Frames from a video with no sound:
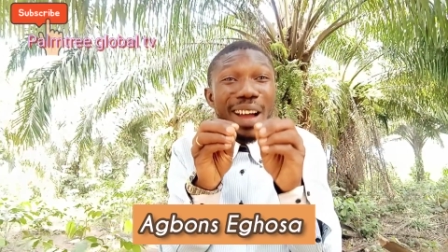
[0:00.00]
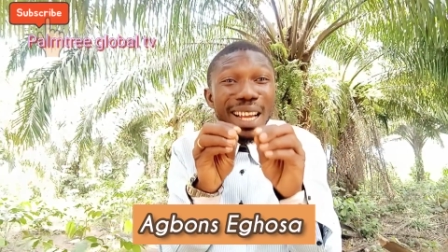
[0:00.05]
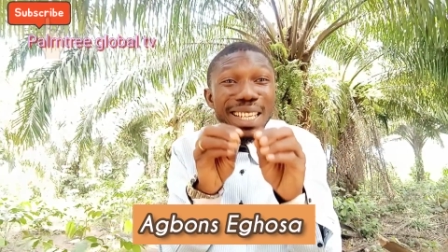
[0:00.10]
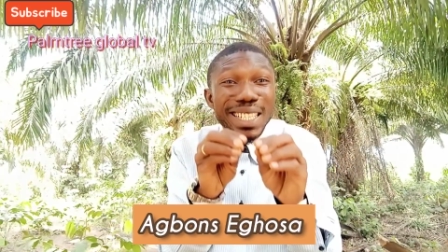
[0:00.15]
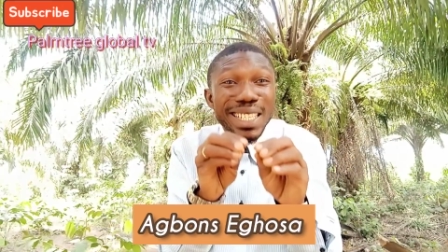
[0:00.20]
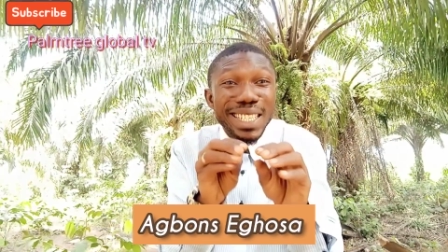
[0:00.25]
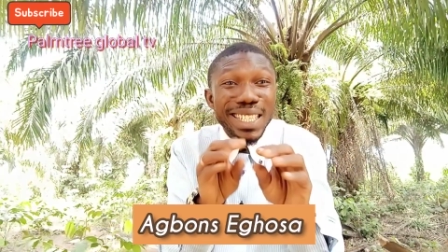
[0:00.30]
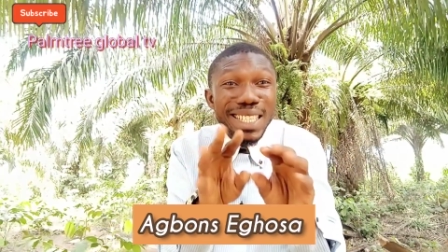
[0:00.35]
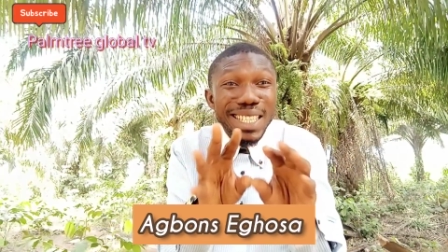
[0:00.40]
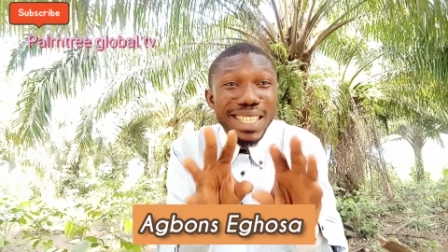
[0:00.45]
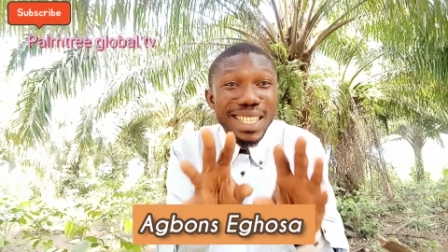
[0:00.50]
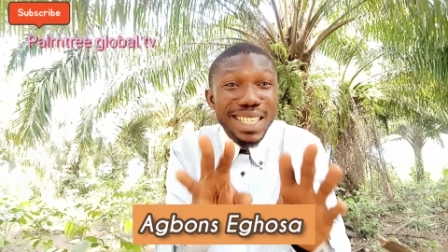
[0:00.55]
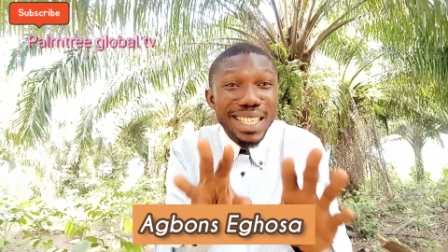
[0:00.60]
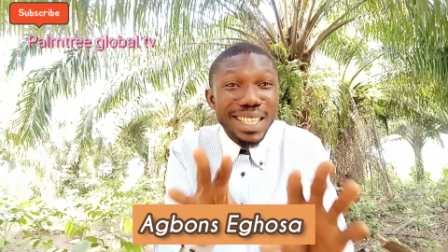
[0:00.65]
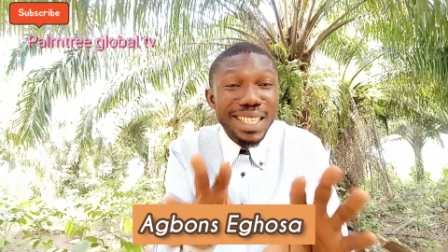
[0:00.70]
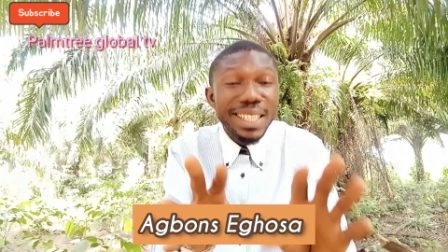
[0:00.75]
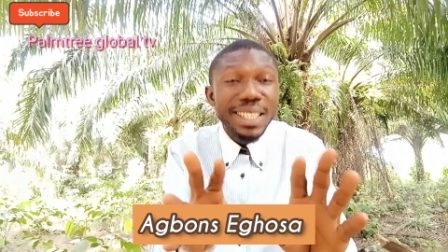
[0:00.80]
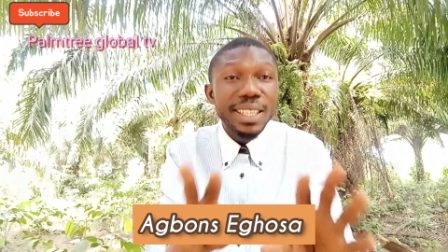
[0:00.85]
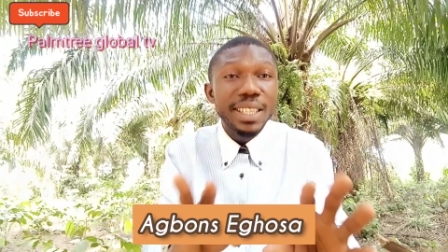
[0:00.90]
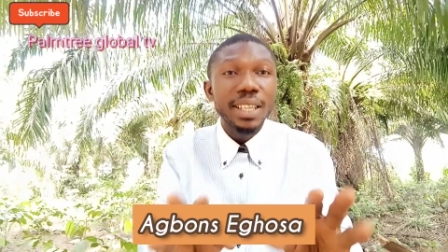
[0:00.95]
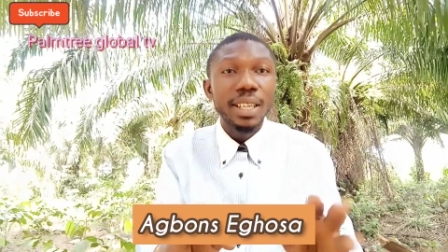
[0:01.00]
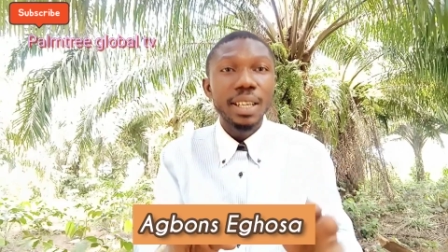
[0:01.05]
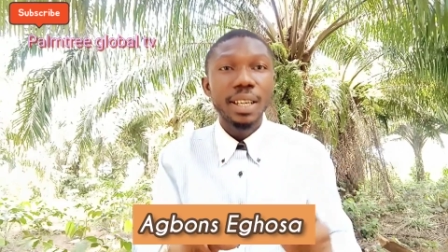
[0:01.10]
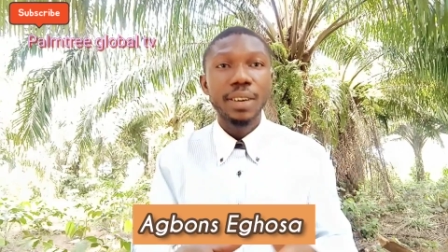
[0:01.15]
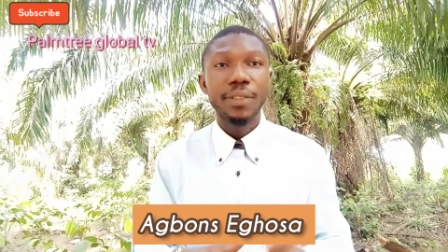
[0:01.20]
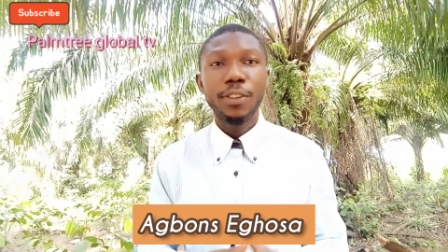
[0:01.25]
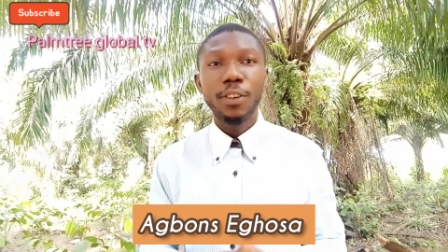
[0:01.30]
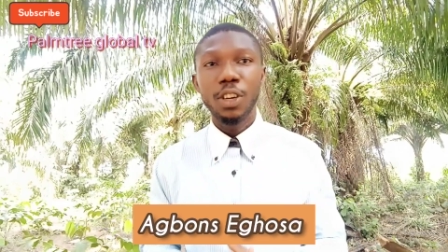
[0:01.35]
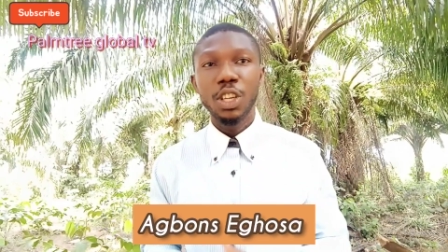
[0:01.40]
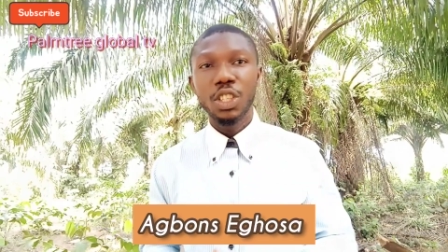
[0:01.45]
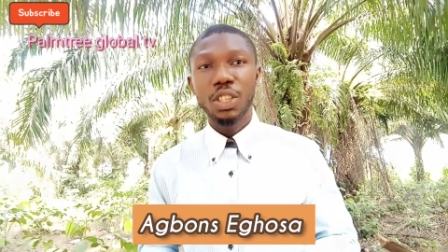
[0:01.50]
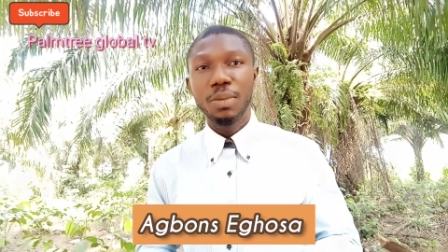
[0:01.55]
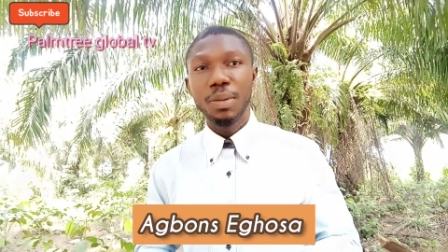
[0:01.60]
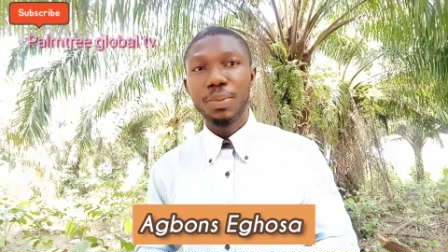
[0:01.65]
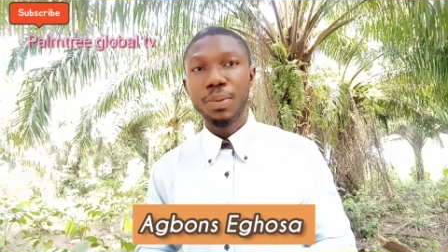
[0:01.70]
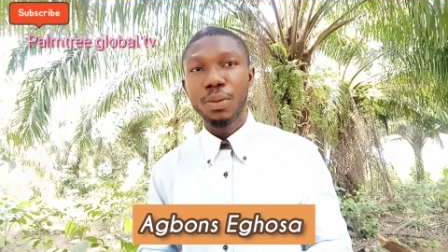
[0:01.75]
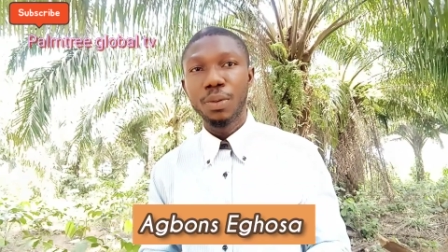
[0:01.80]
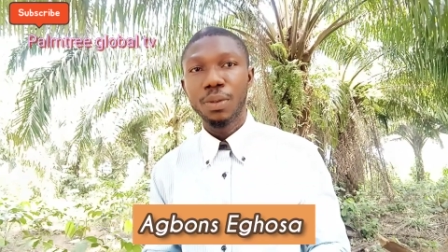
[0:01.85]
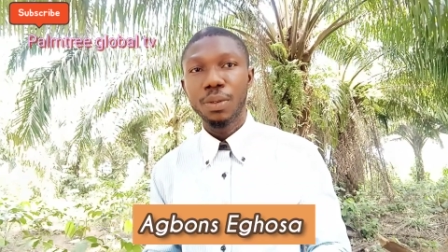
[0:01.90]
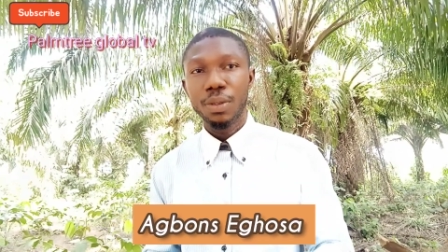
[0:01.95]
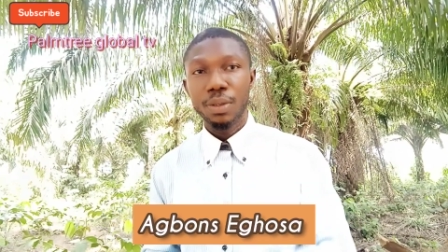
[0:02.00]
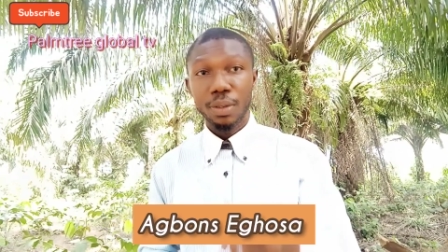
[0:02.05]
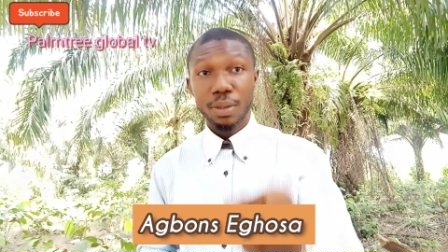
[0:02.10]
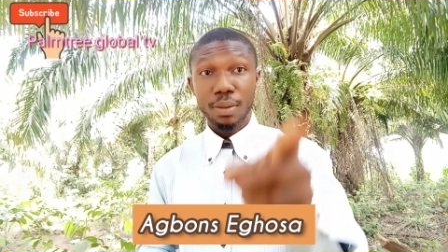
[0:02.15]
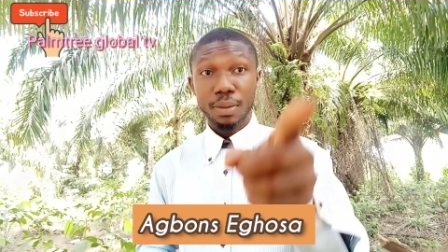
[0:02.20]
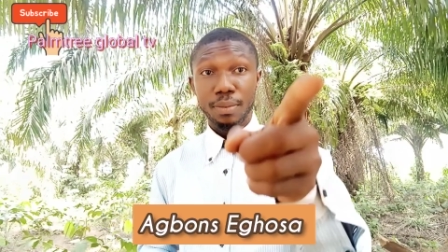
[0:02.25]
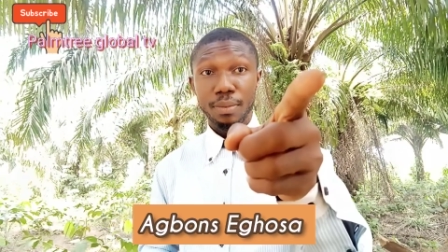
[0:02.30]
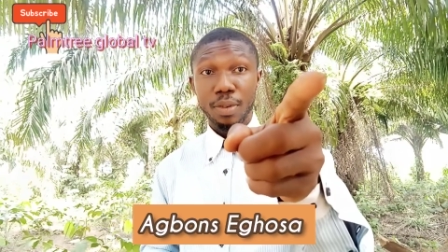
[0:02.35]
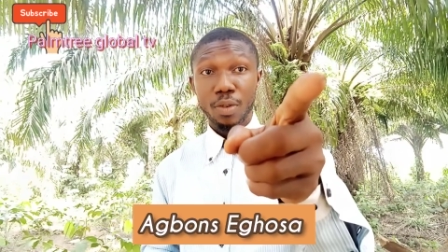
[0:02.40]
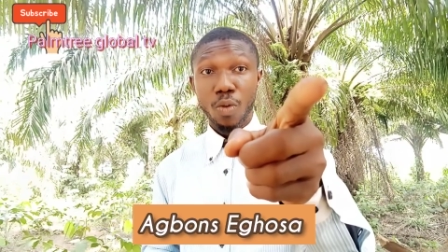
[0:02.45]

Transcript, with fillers: stop being